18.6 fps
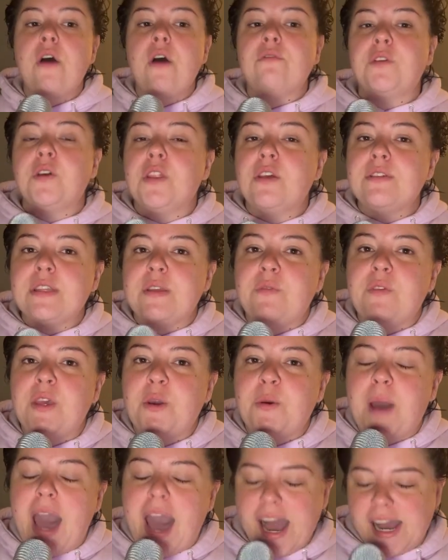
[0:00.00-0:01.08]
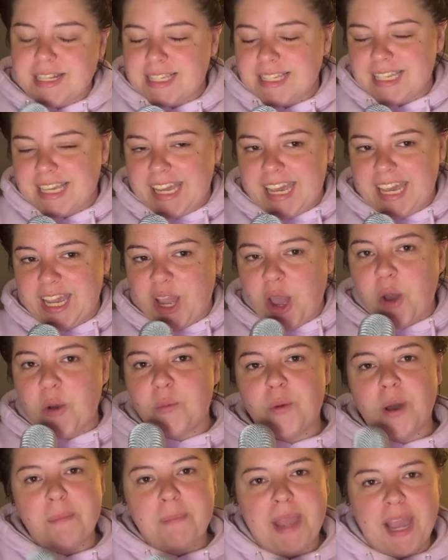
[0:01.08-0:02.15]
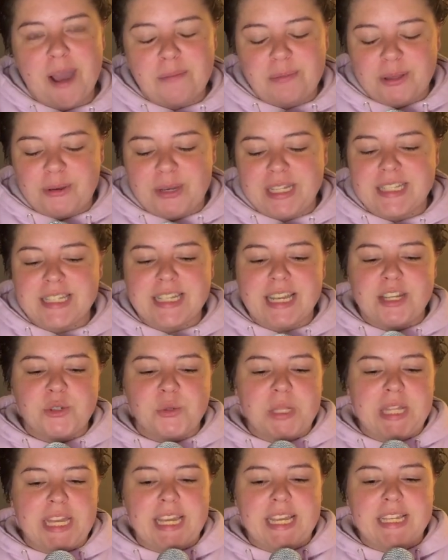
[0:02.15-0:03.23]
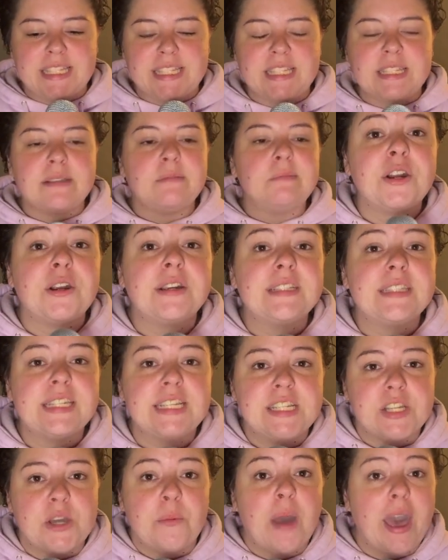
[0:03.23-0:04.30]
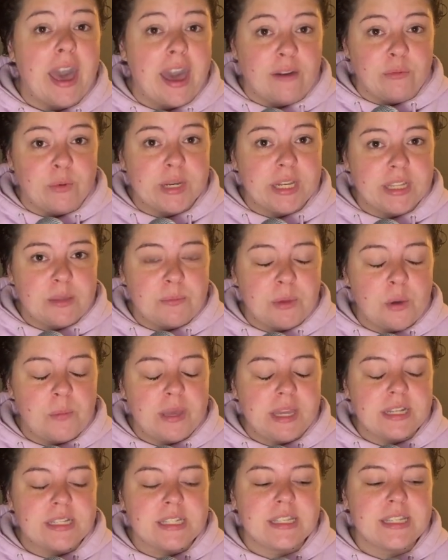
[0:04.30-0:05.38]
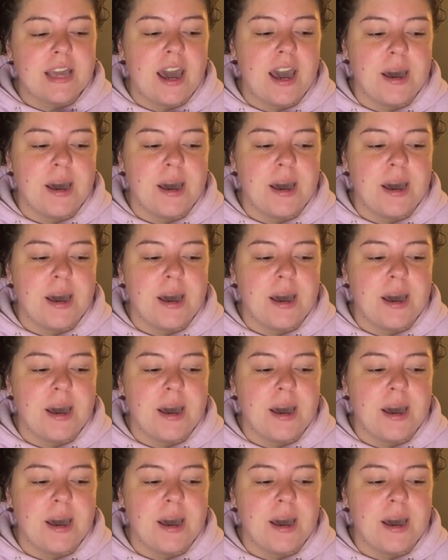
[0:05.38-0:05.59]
For those of you asking what my uploading schedule is, currently don't have one at the moment.